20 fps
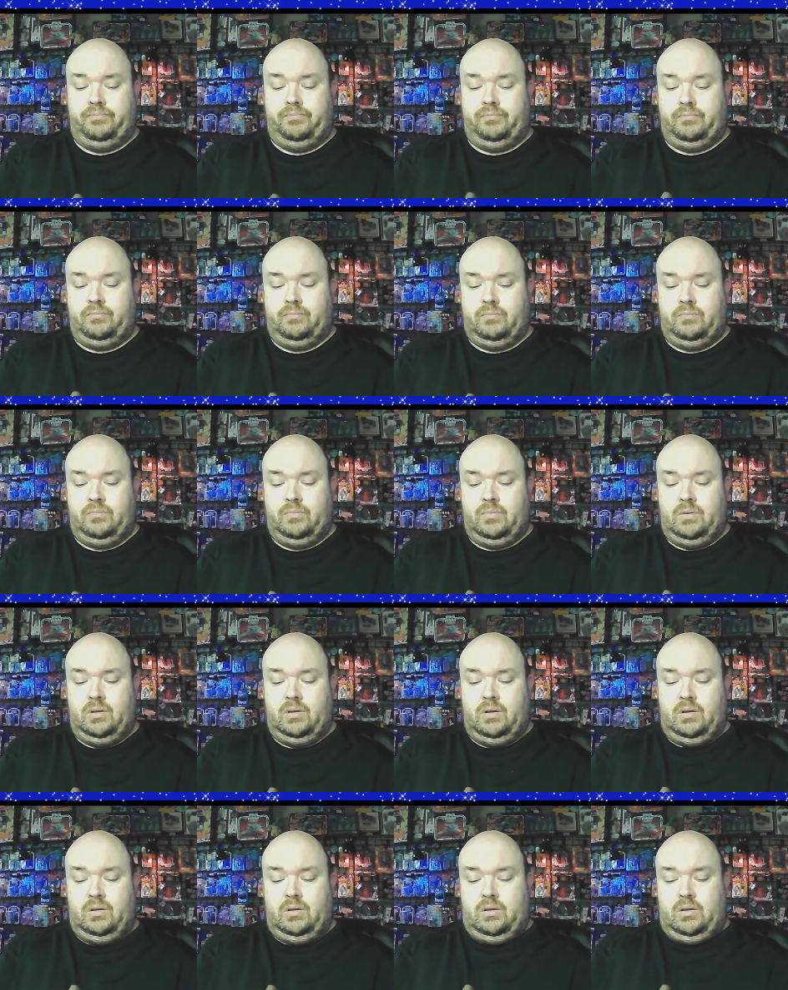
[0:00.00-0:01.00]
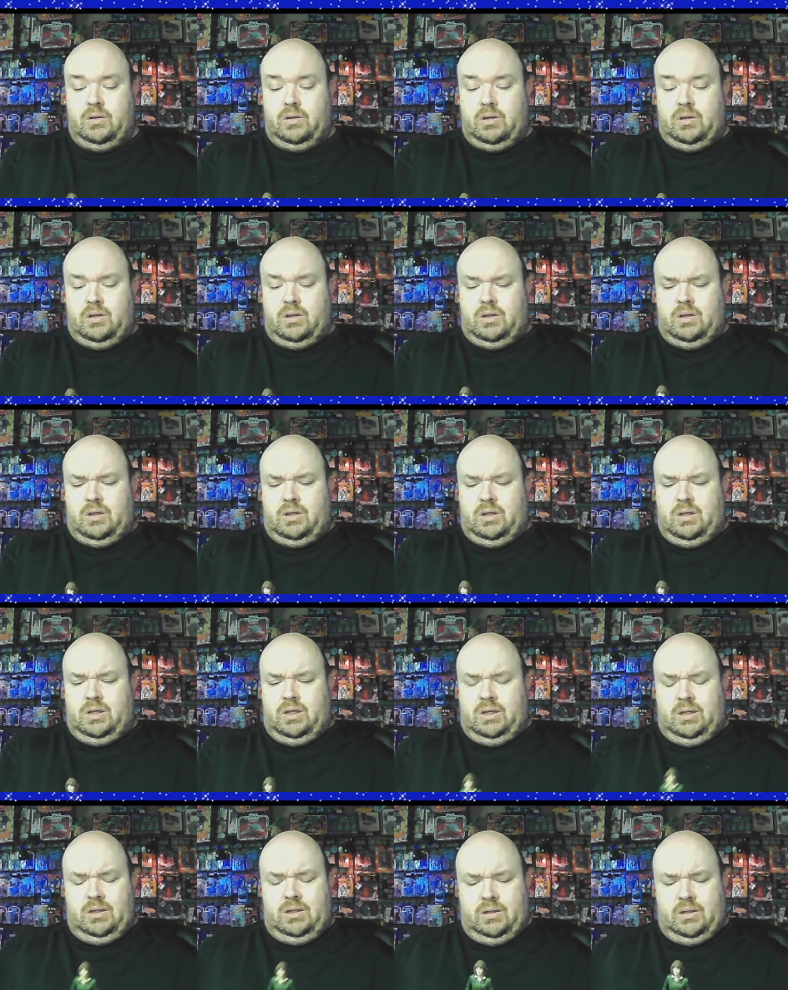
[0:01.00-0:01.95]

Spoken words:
Nothing is said.